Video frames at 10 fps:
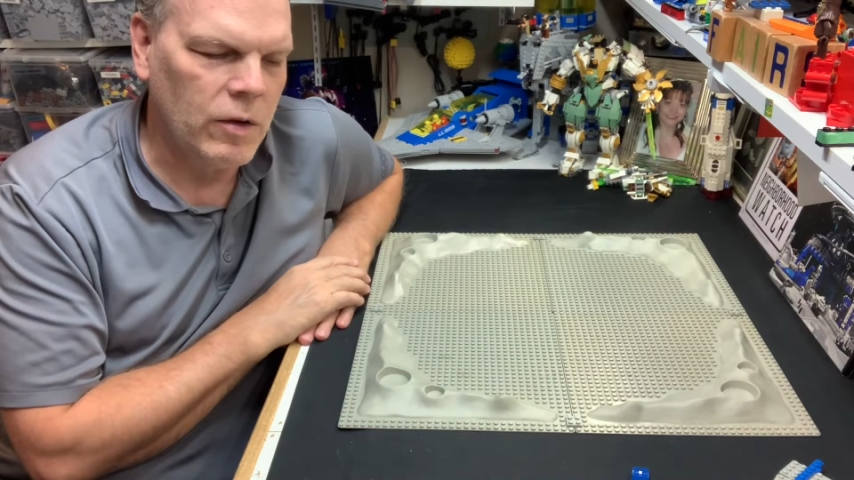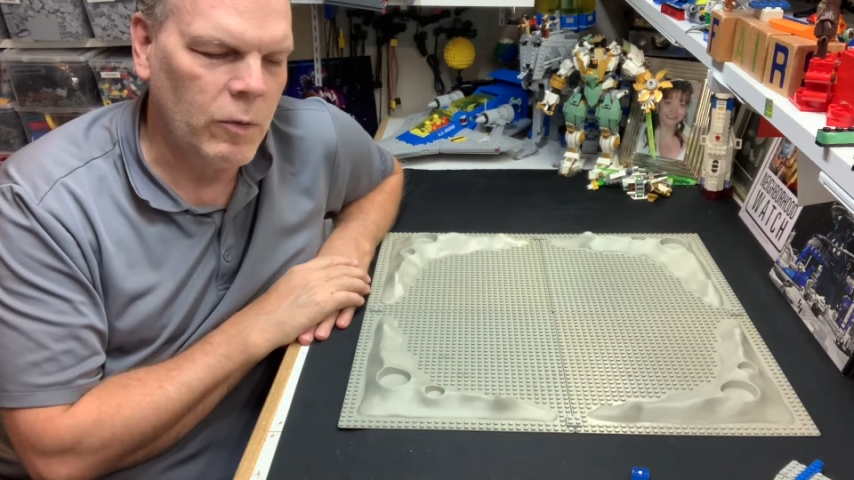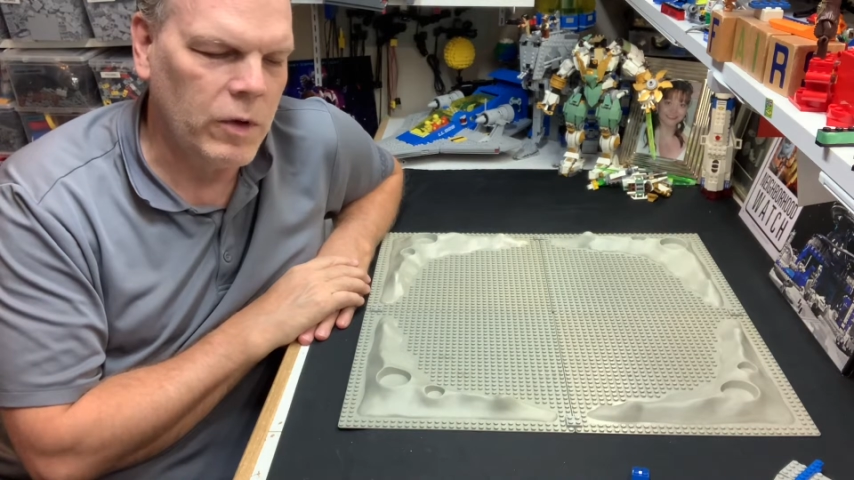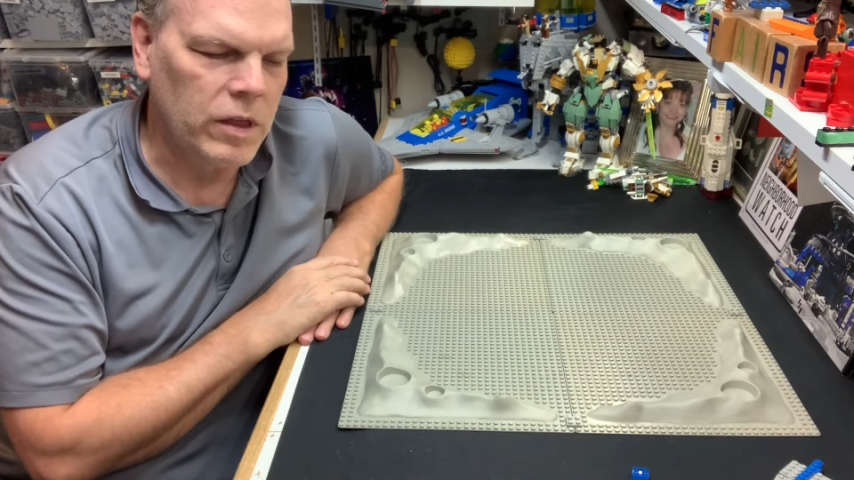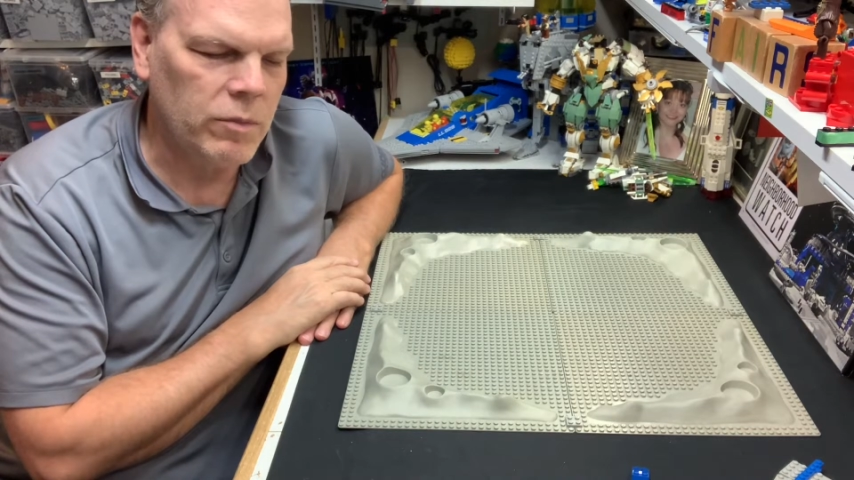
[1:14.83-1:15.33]

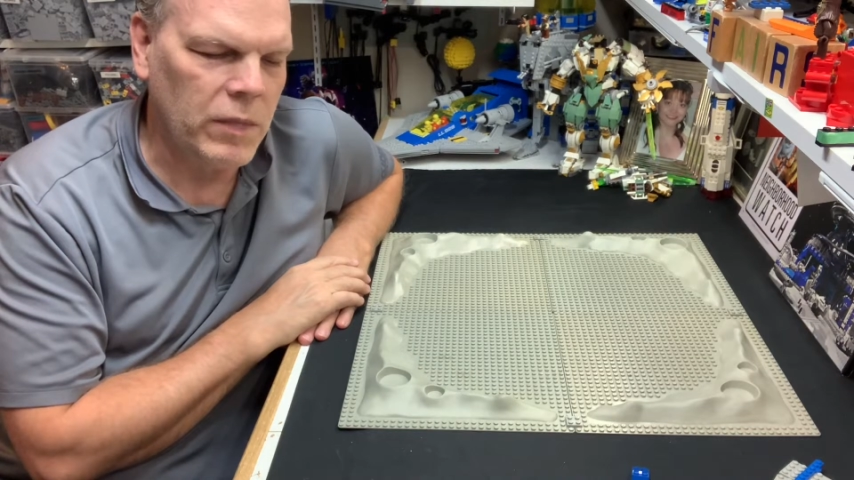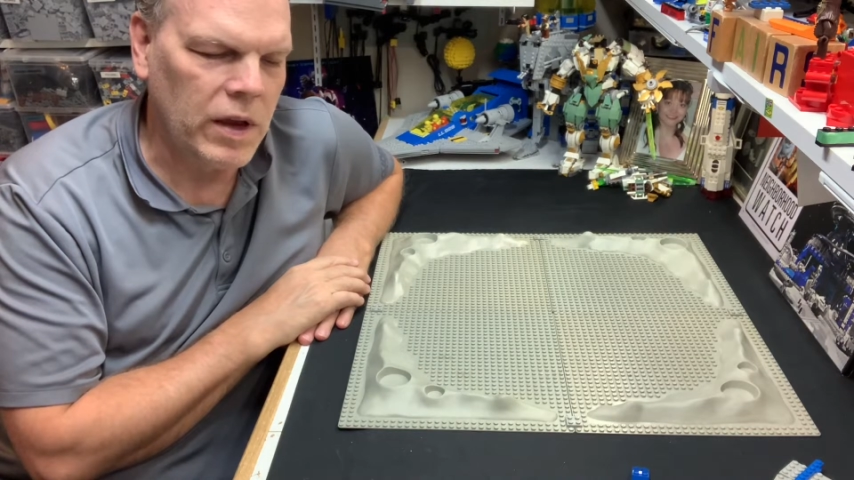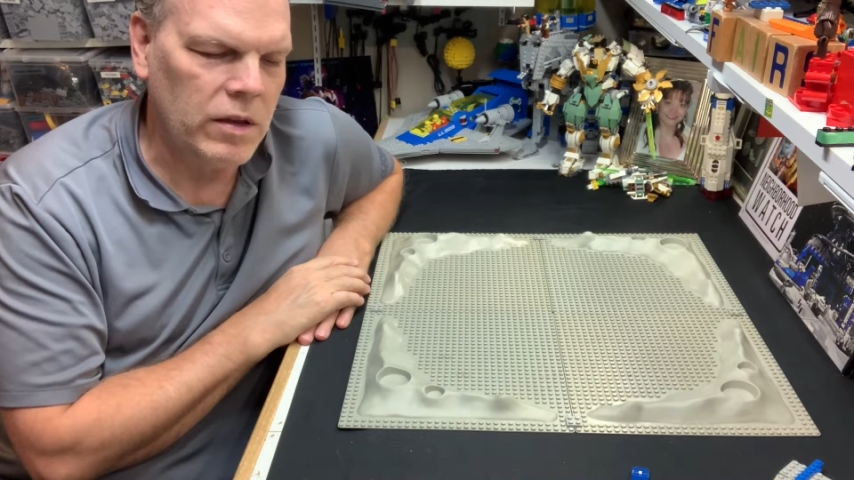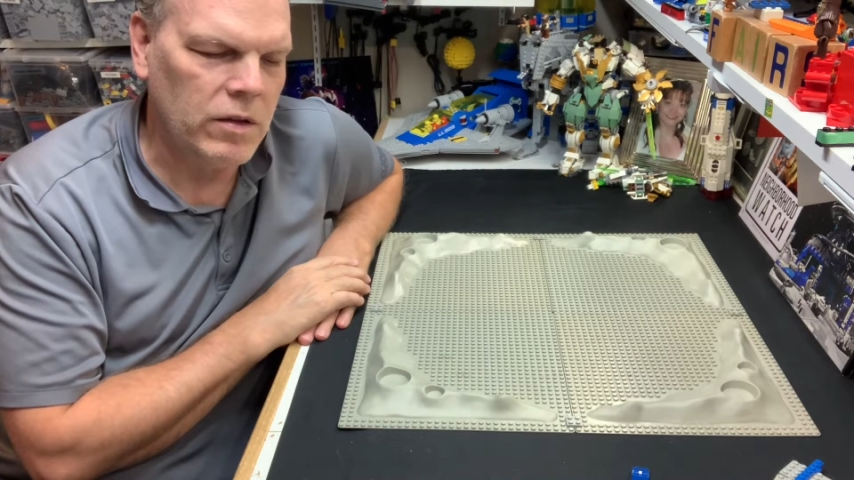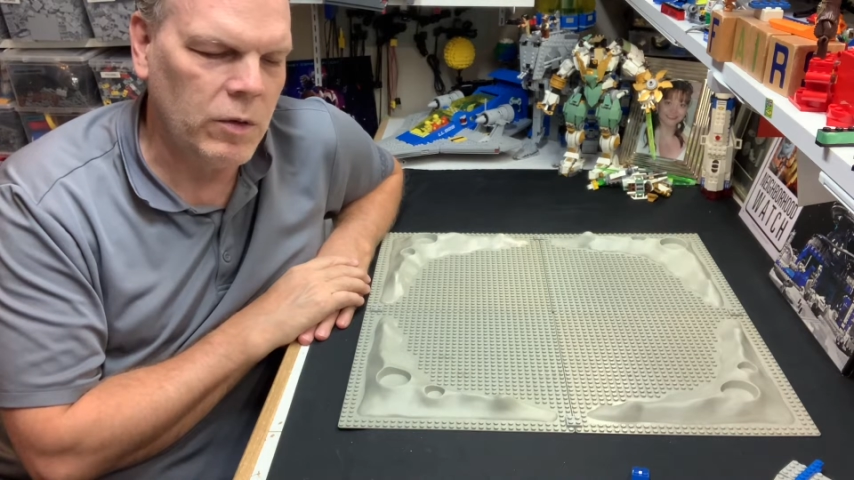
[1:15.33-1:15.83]
with me
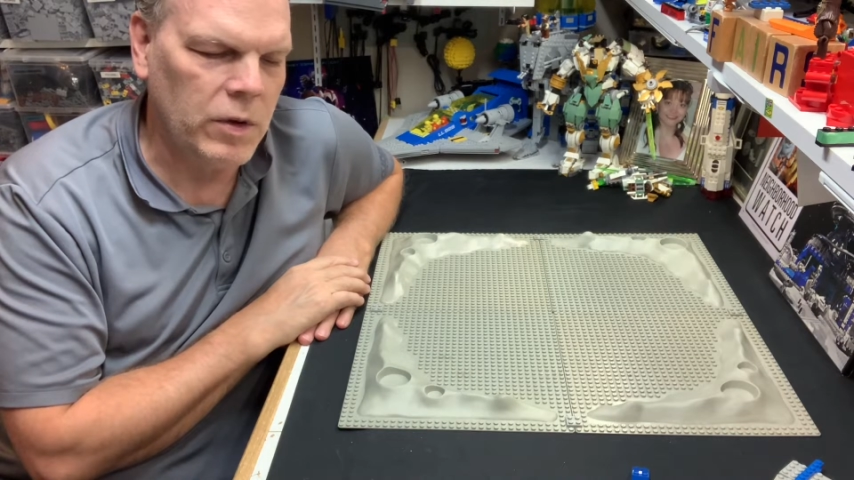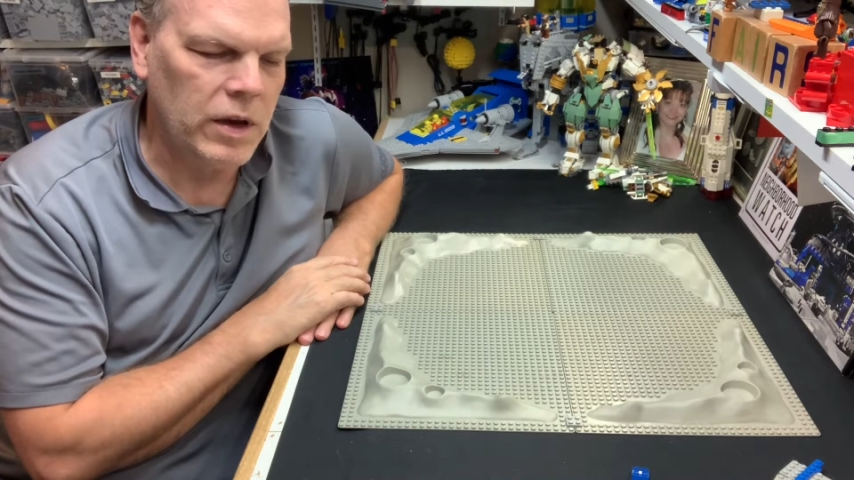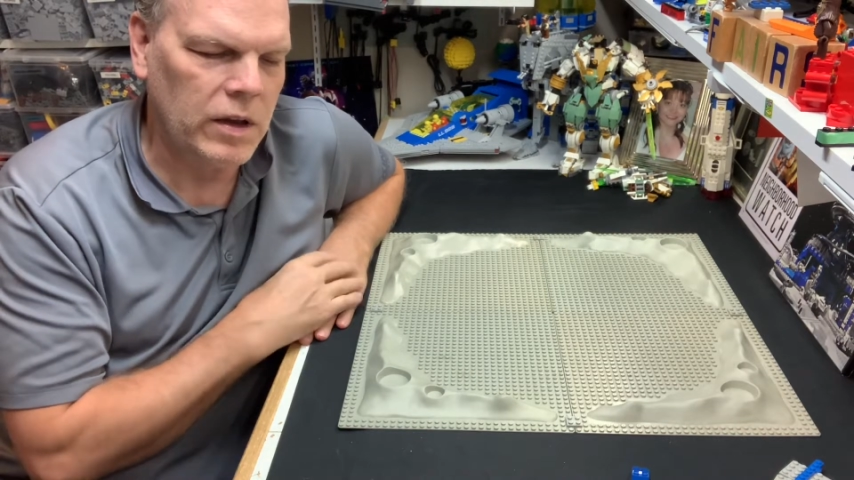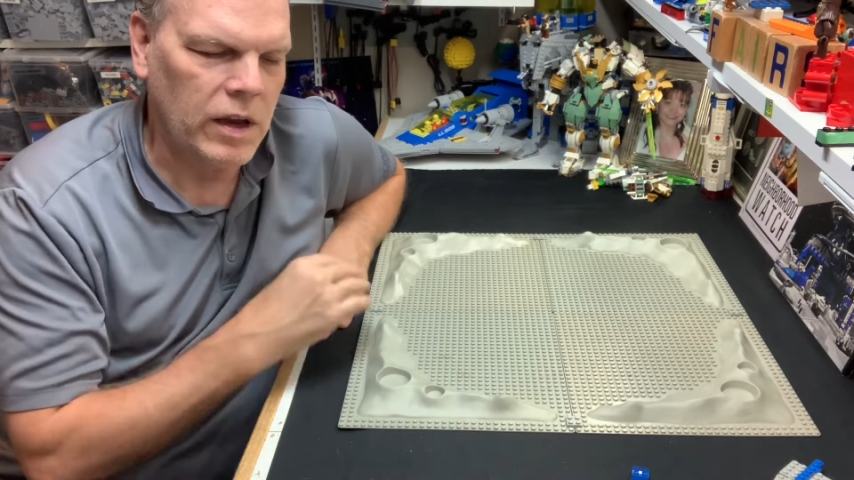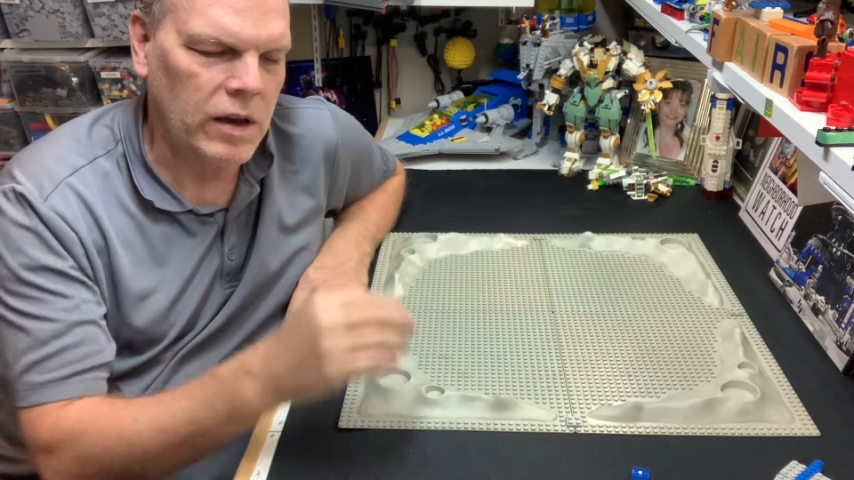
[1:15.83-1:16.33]

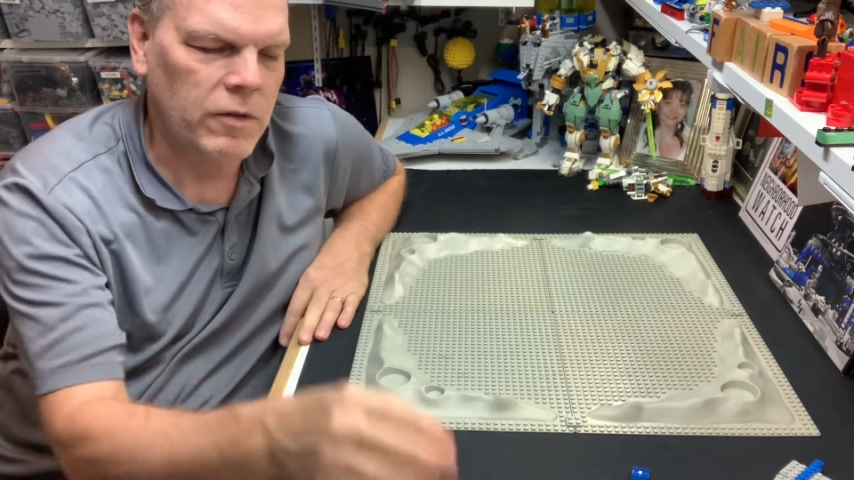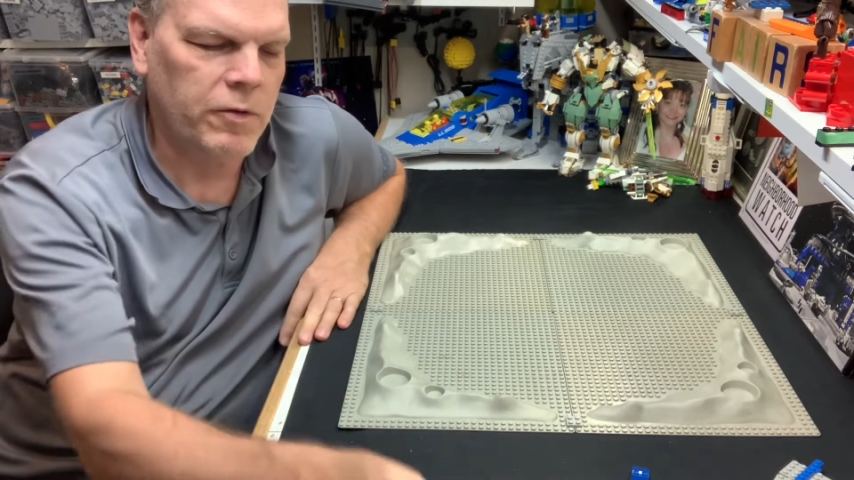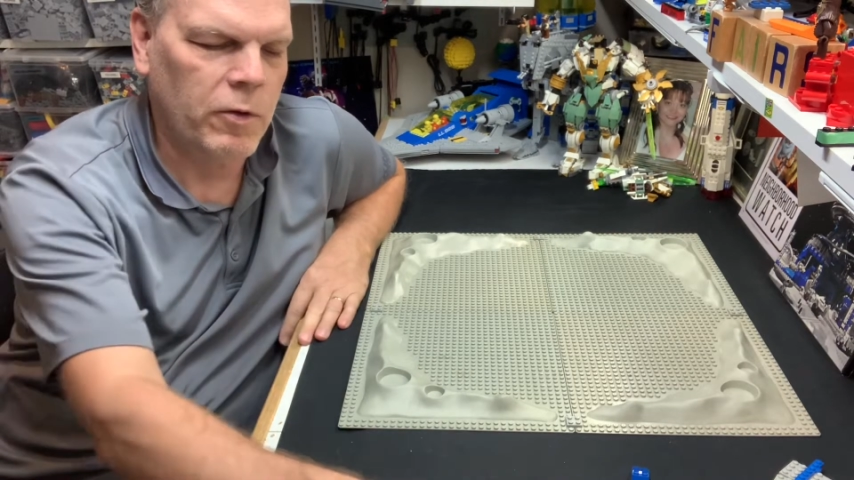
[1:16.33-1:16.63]
doing the